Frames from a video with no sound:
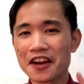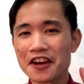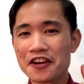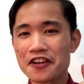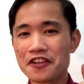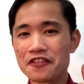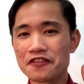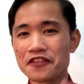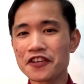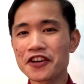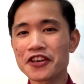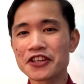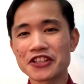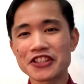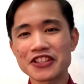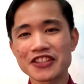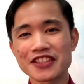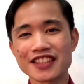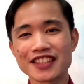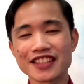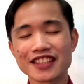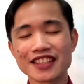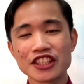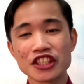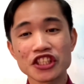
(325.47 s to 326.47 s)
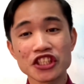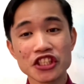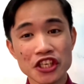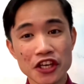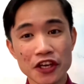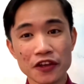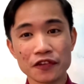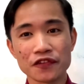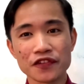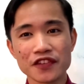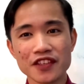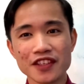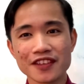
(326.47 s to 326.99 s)
First,
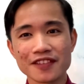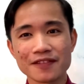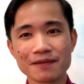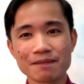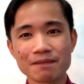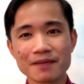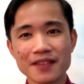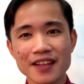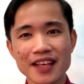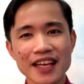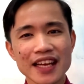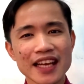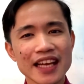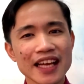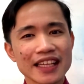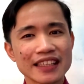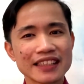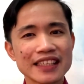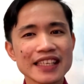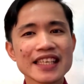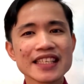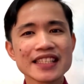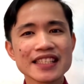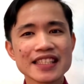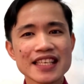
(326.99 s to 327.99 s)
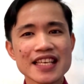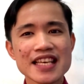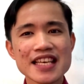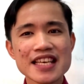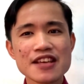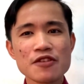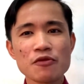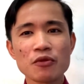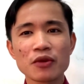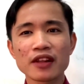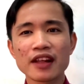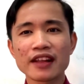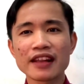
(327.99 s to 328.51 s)
Shift. This key
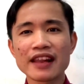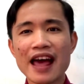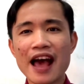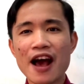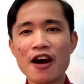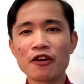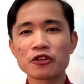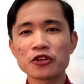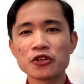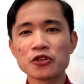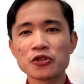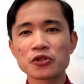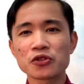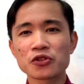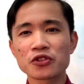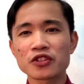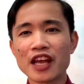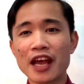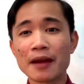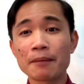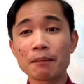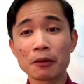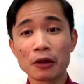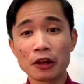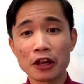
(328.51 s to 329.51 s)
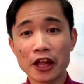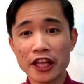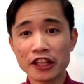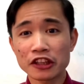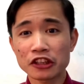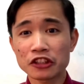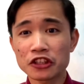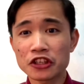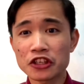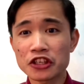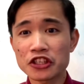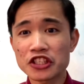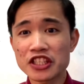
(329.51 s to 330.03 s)
will allow you to type
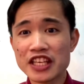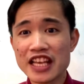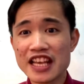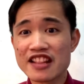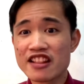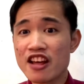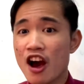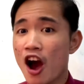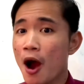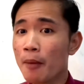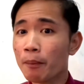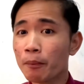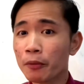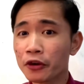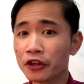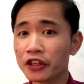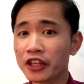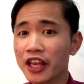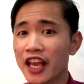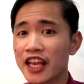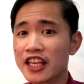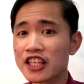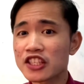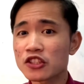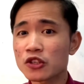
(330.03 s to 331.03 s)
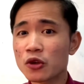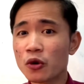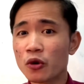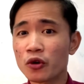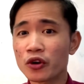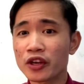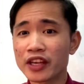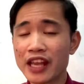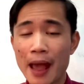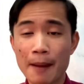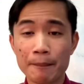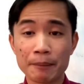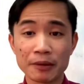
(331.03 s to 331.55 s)
letters in uppercase or
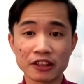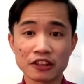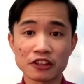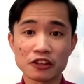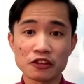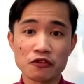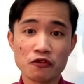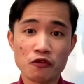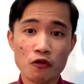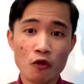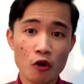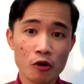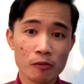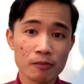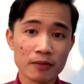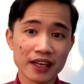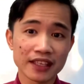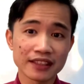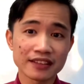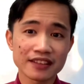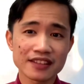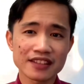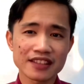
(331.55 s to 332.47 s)
capital format.